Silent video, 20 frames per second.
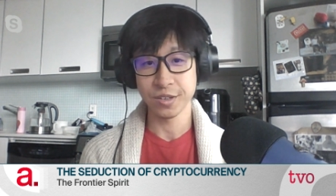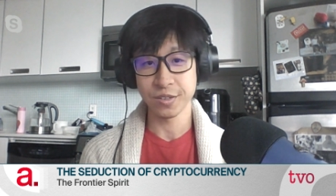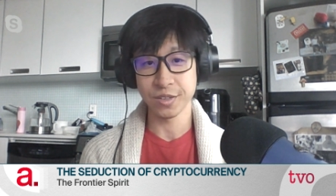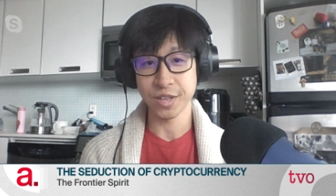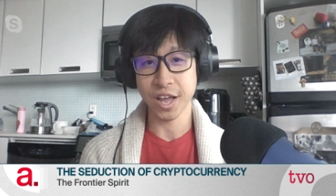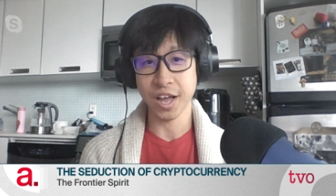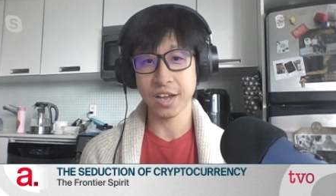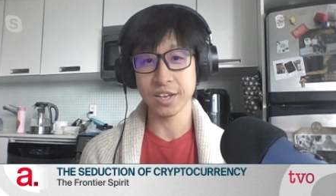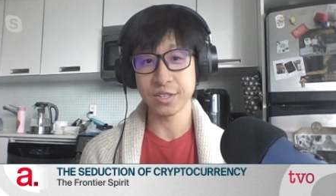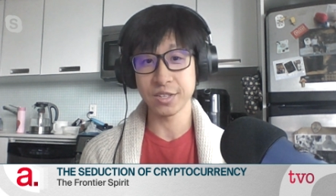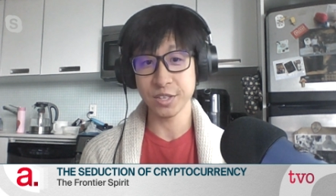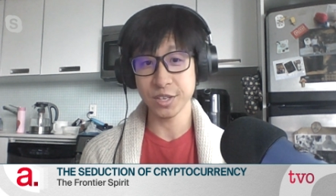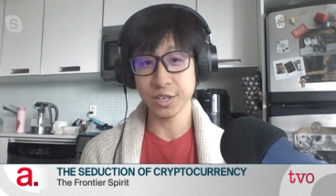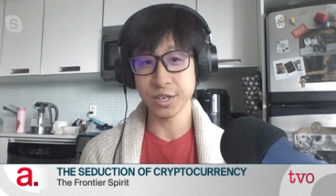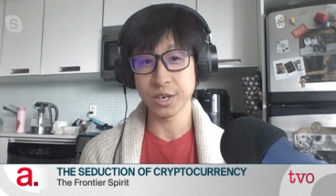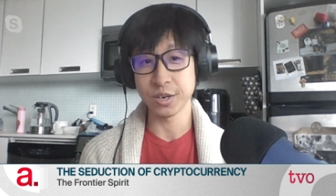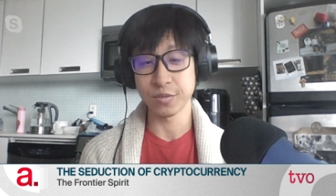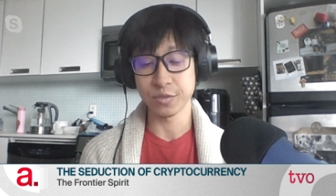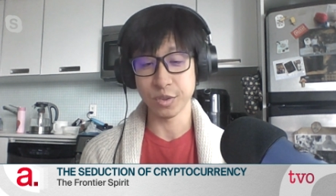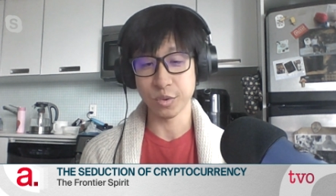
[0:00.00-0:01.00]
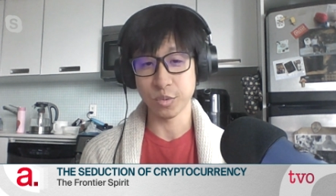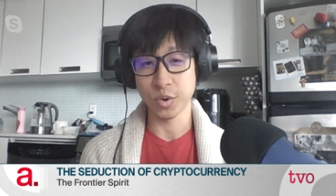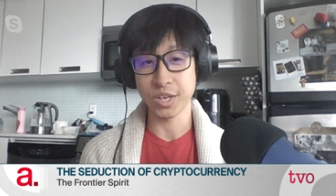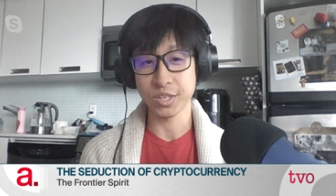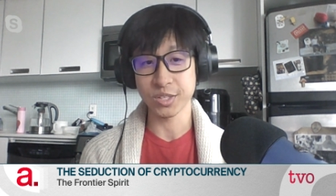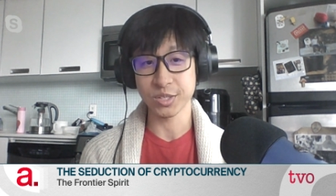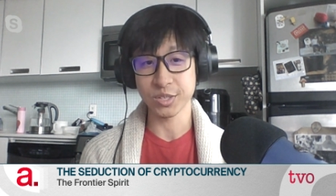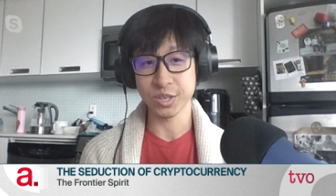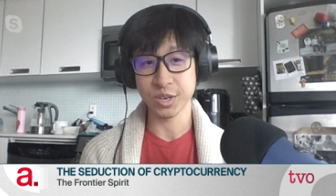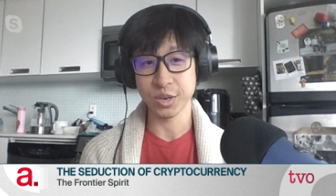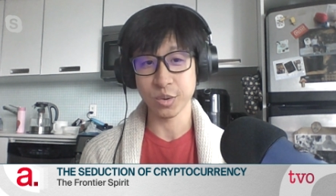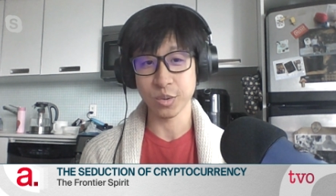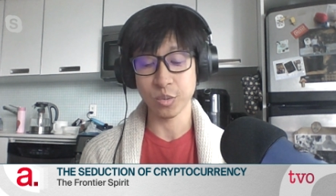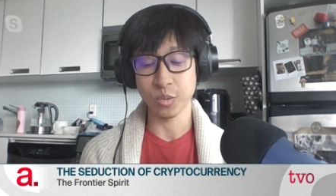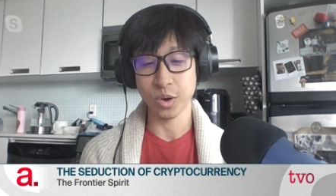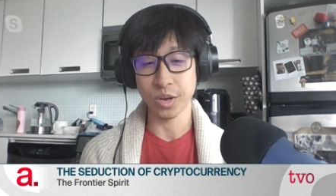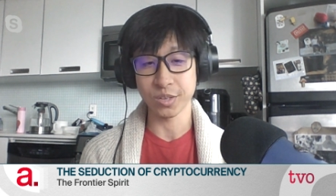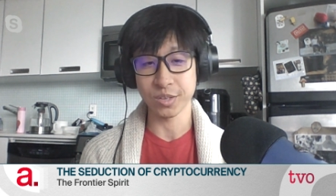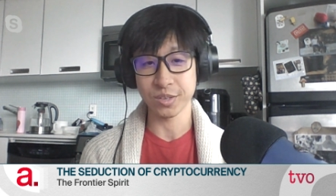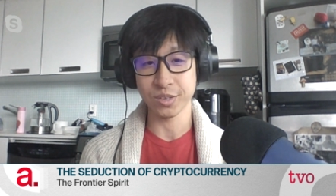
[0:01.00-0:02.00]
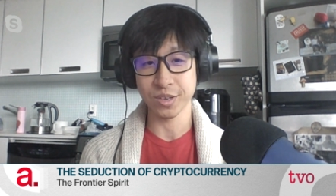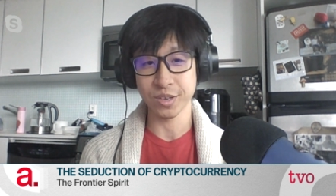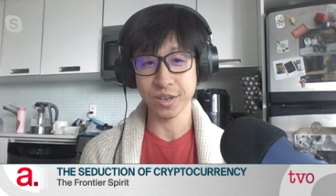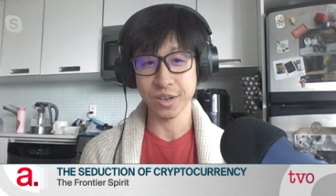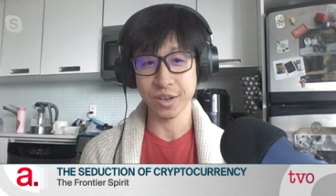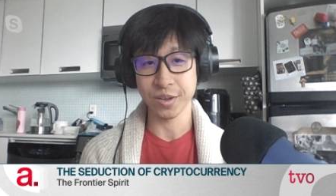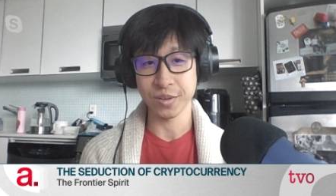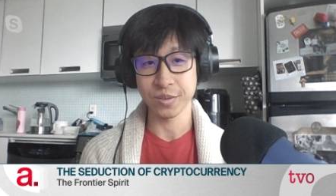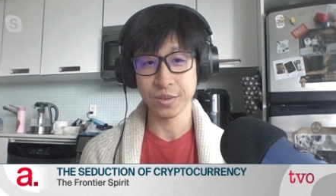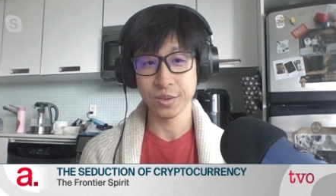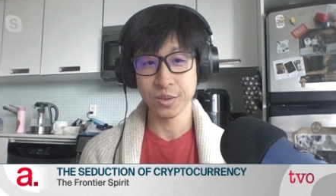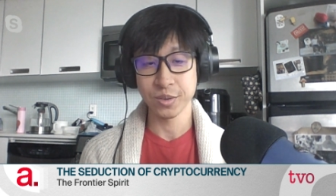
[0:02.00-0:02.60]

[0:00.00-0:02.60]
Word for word: the idea of the West, uh, what uh,